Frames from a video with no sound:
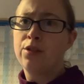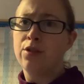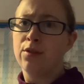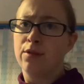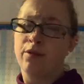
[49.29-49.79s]

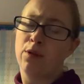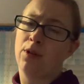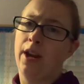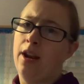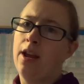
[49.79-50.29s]
to
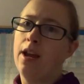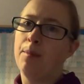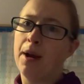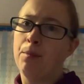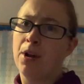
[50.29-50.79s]
vlogging
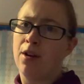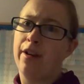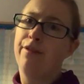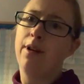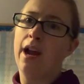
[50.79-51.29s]
about my
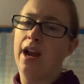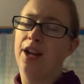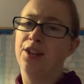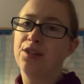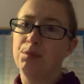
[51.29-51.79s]
life
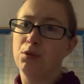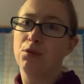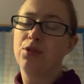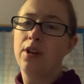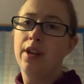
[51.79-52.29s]
and
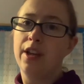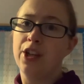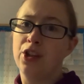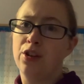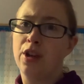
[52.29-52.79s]
sports
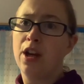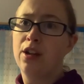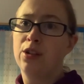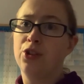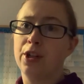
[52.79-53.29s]
in
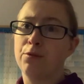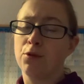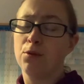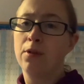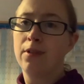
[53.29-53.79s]

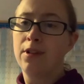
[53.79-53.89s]
general.